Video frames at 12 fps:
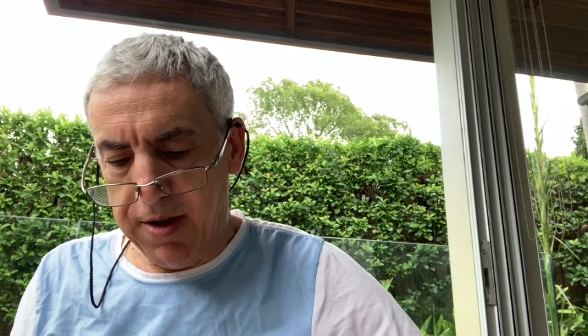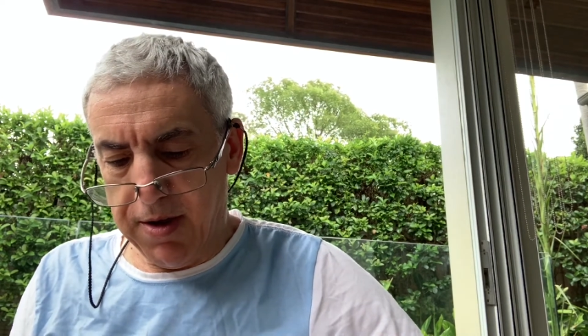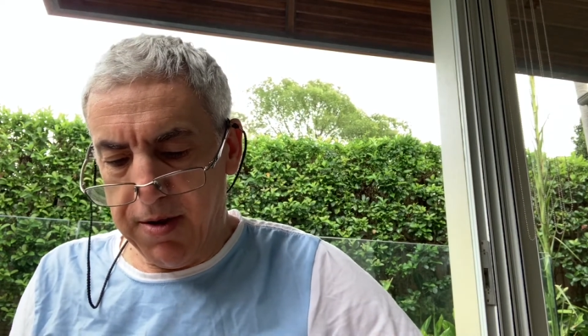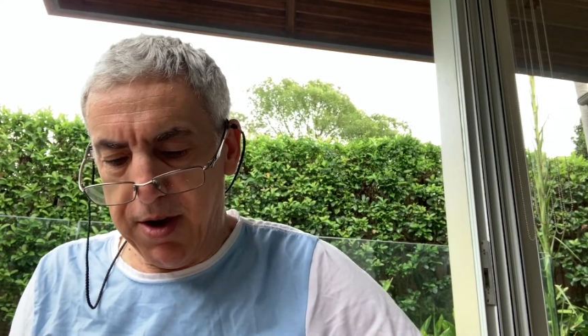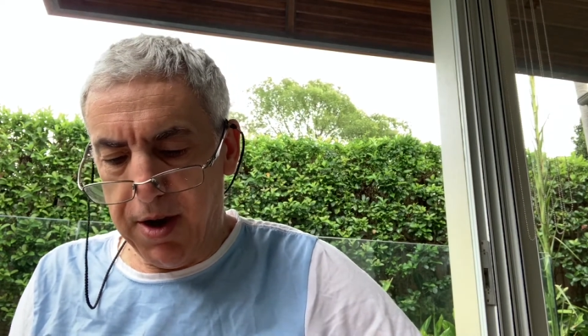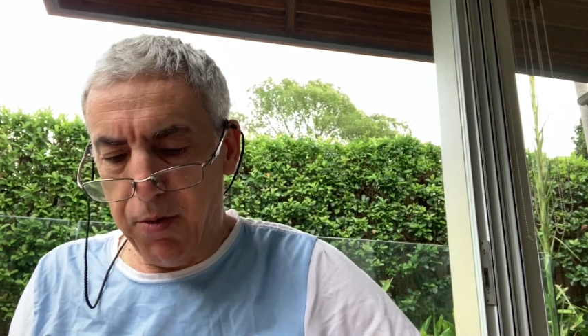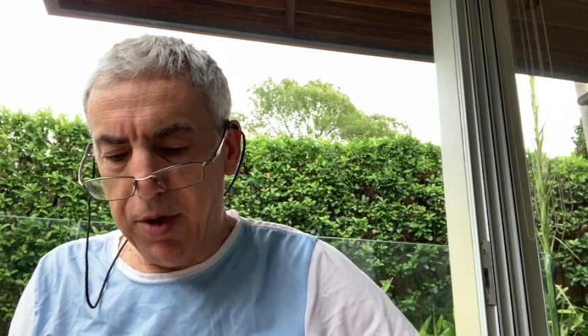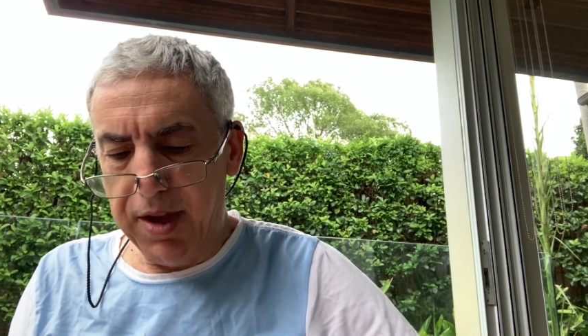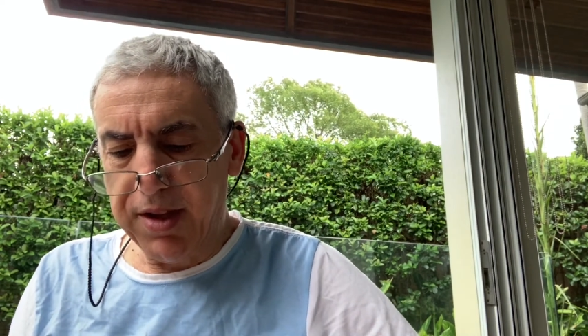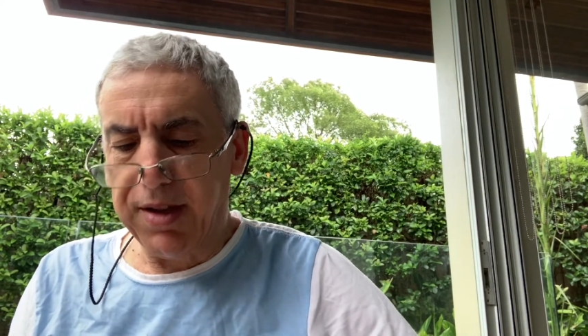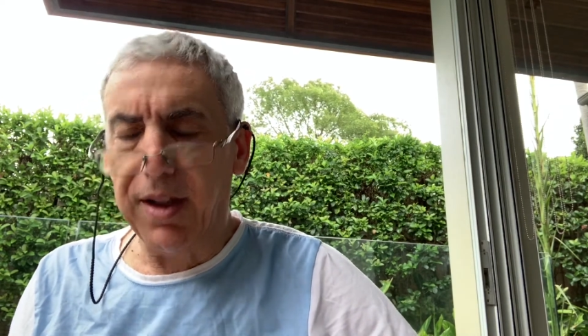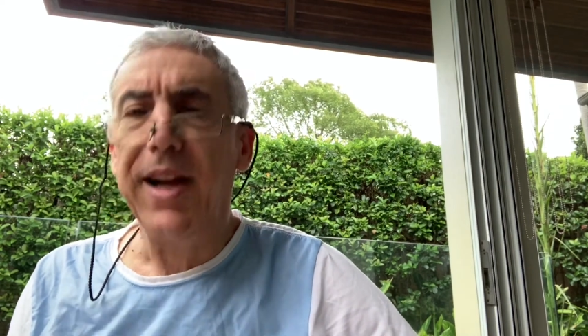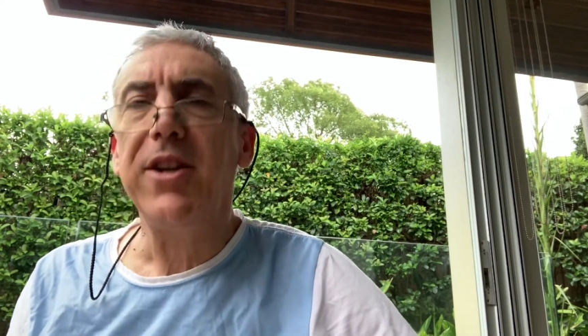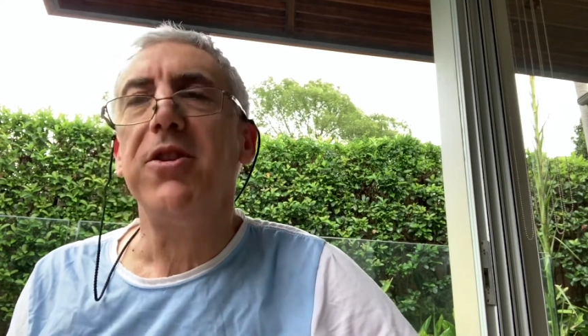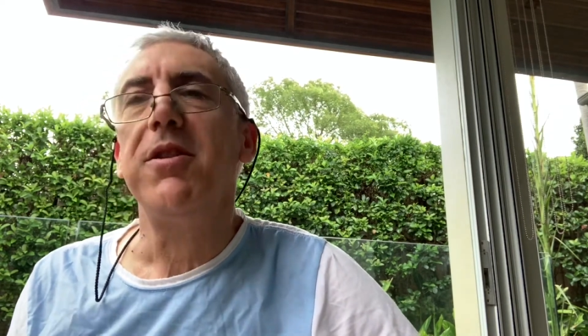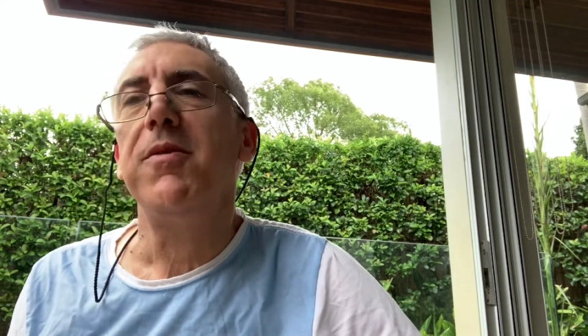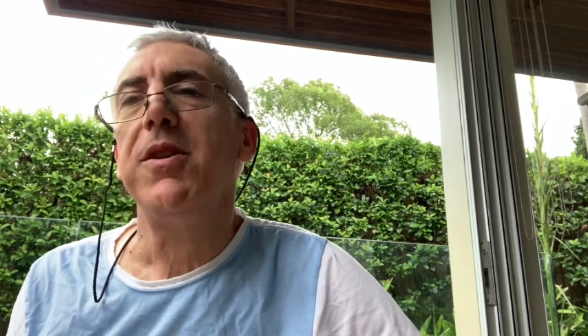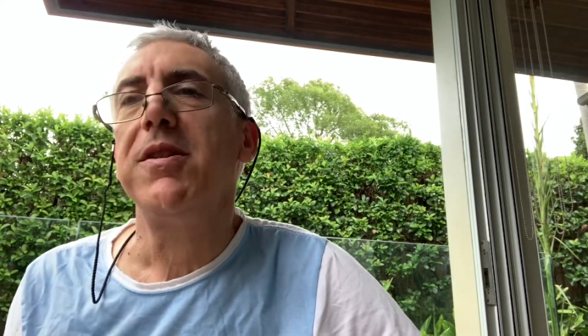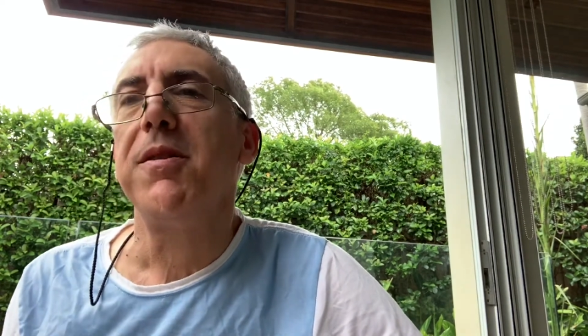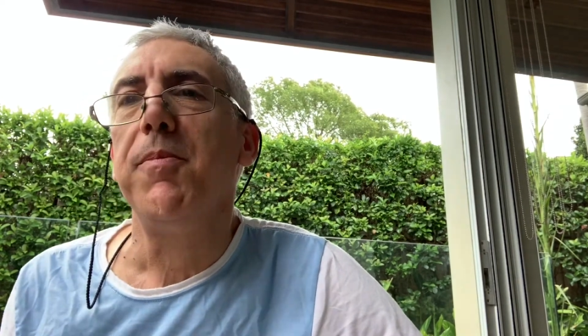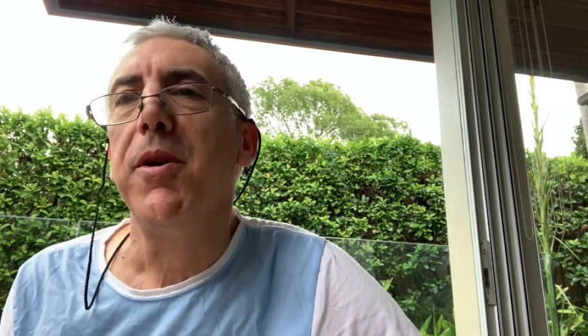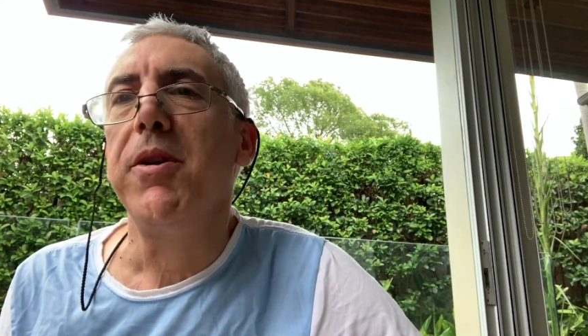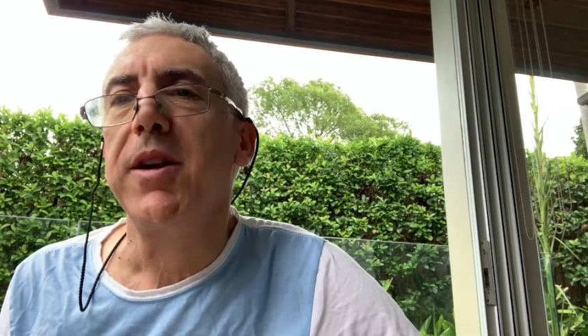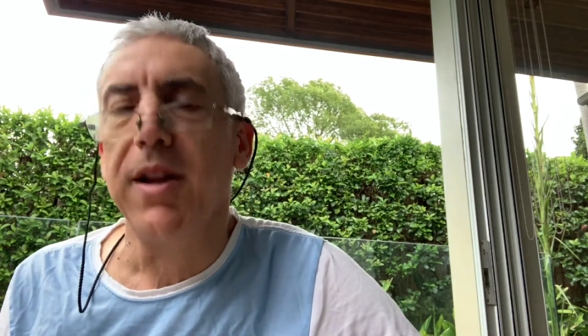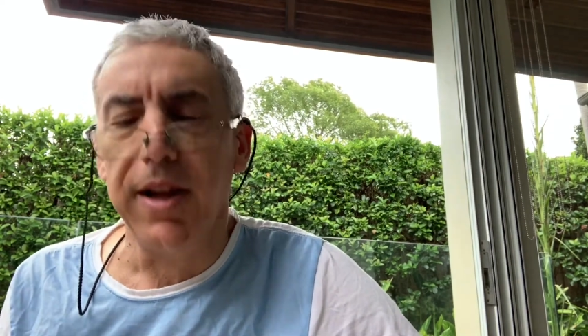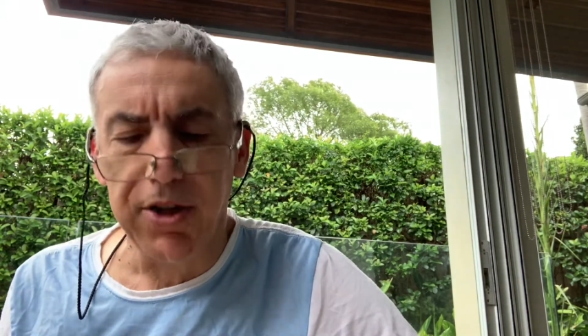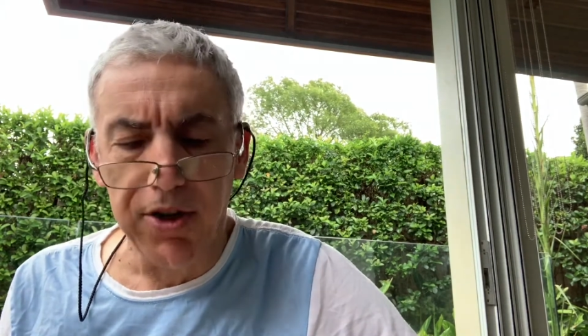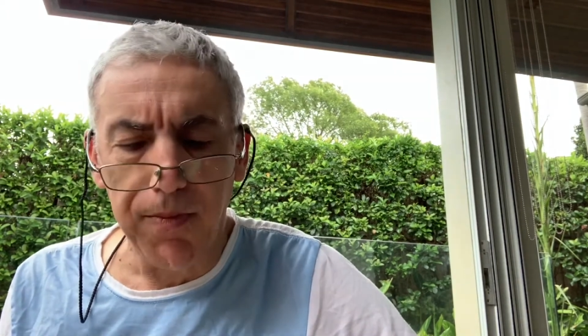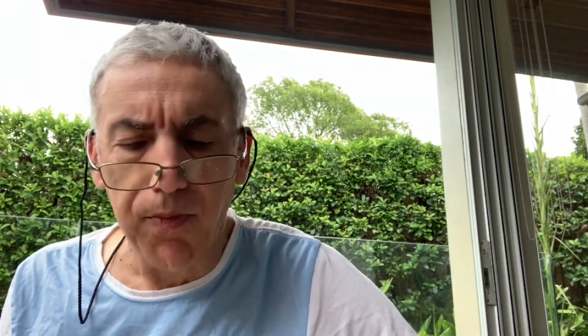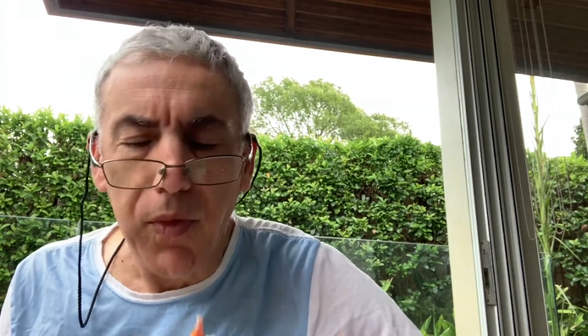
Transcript: you know with this election this American election